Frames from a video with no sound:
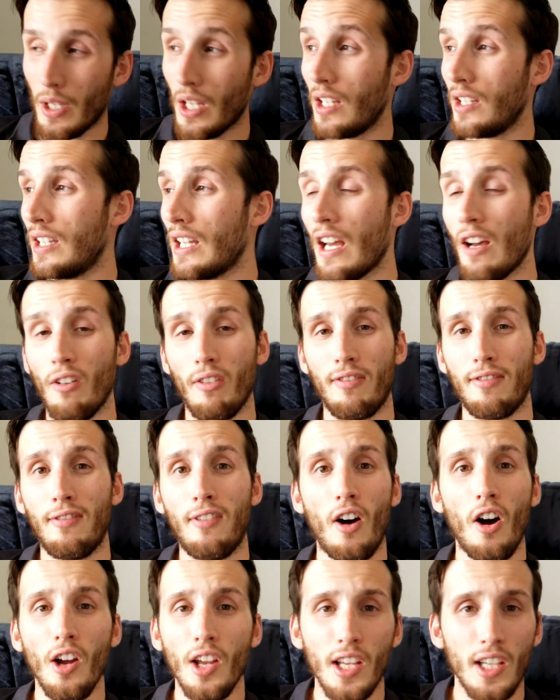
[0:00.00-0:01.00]
and they'll
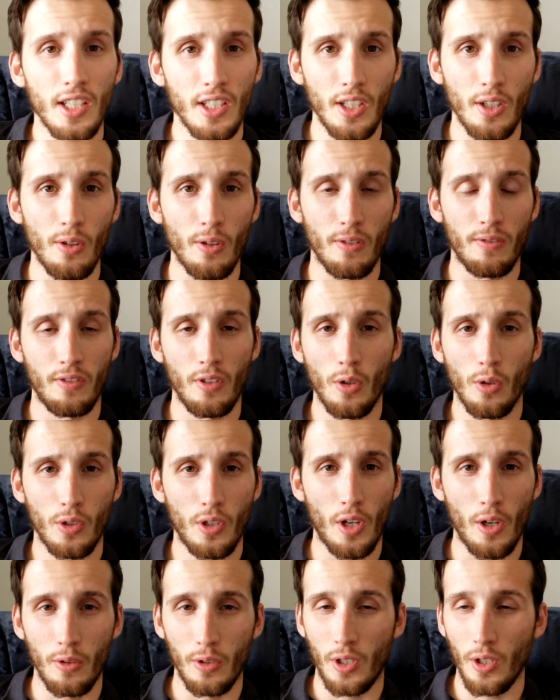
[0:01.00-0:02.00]
fire you if you're
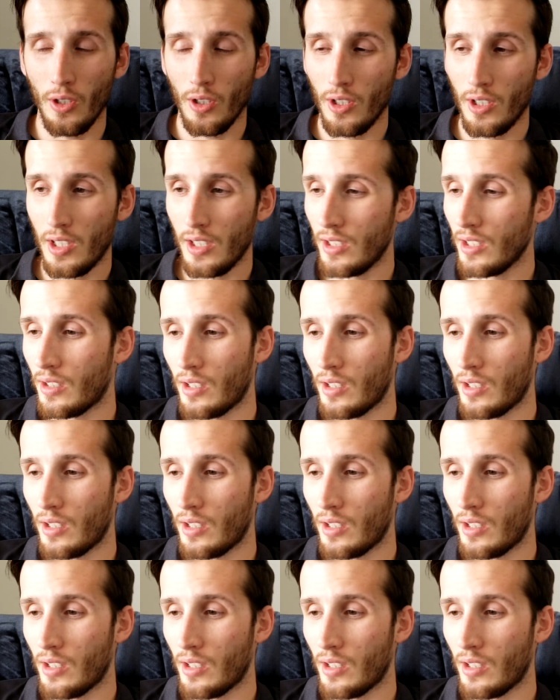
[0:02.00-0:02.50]
no good,